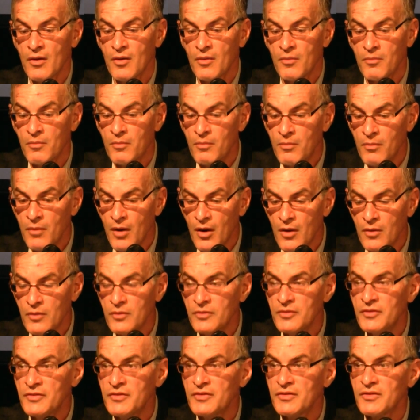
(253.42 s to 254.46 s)

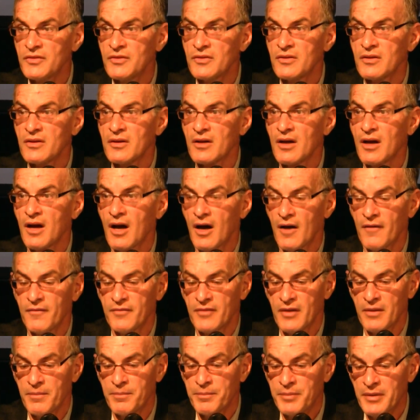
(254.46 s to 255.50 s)
Most of
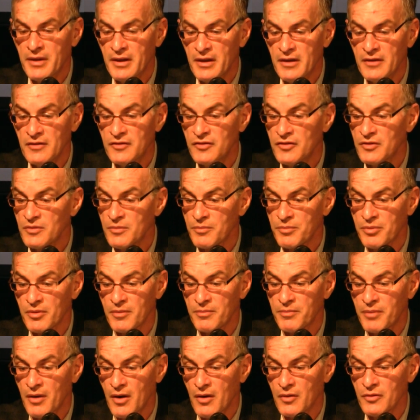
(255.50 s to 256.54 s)
the peace
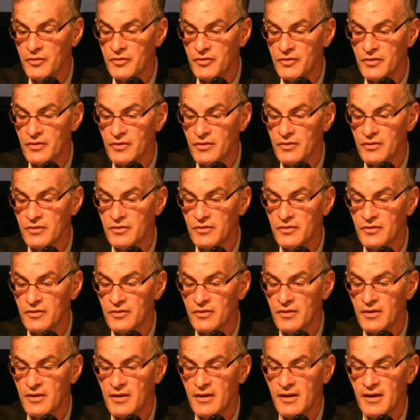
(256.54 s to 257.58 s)

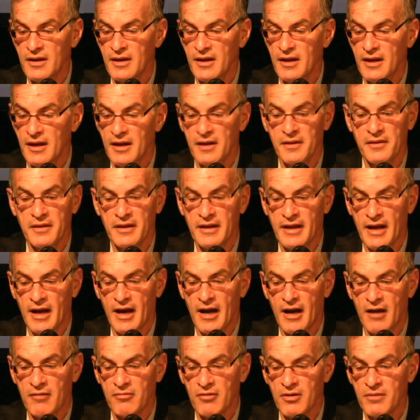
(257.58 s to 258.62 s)
proposals in the
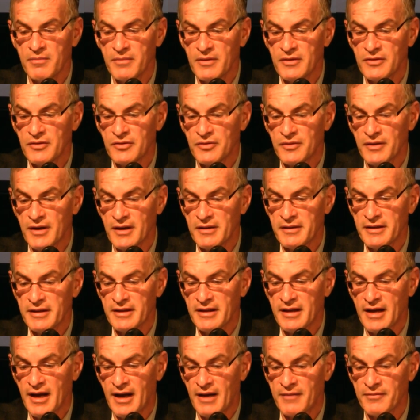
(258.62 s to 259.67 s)

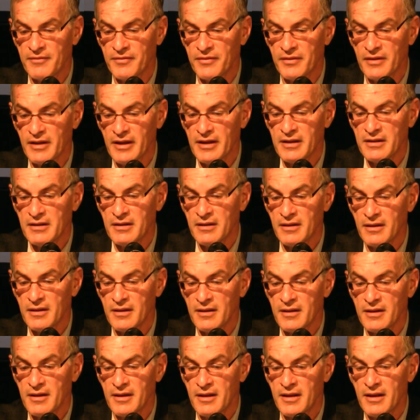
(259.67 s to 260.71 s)
Arab-Israeli conflict
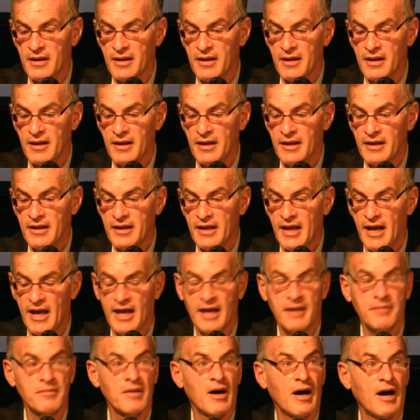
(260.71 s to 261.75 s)

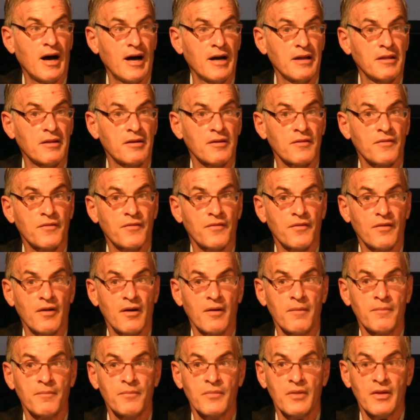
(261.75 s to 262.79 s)
came either
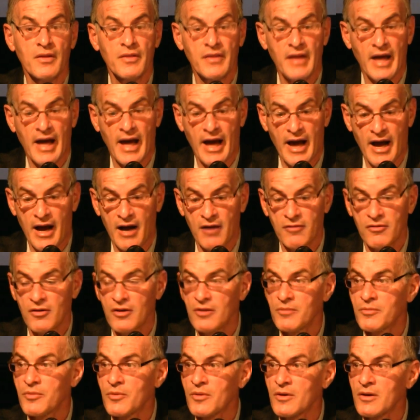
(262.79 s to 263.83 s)
from the
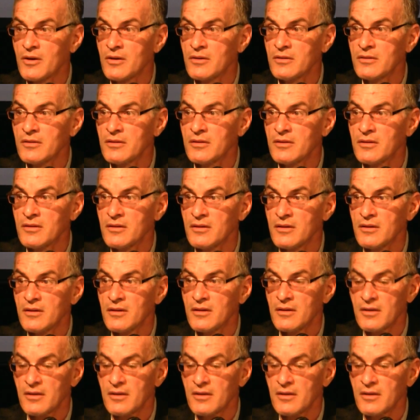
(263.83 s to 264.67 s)
Arab world,